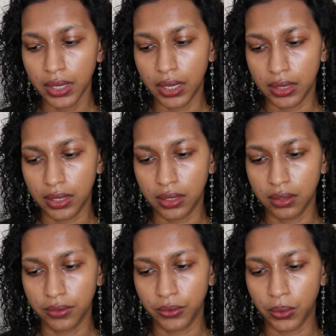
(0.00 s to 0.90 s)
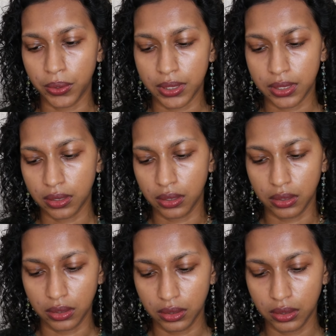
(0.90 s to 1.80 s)
And then of course,
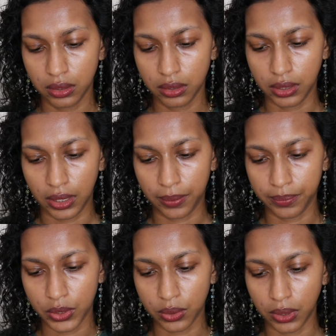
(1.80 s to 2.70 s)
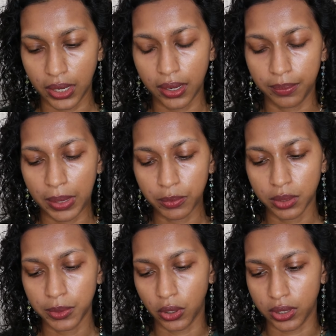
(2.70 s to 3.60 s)
yeah, so I'm
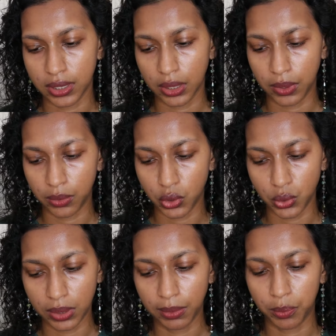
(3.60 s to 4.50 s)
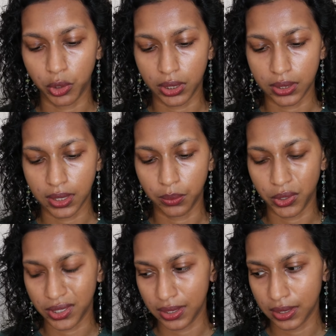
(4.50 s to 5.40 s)
gonna be honest, like when I was choosing my products, I
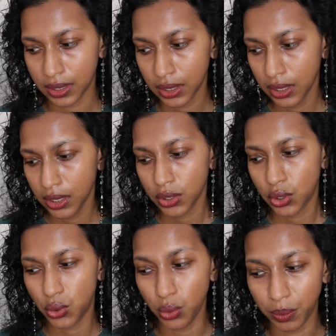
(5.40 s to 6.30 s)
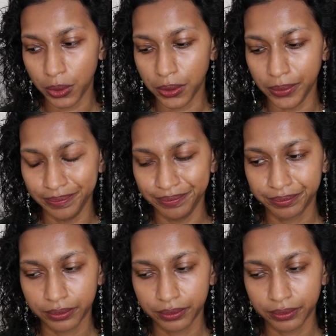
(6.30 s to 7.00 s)
wasn't super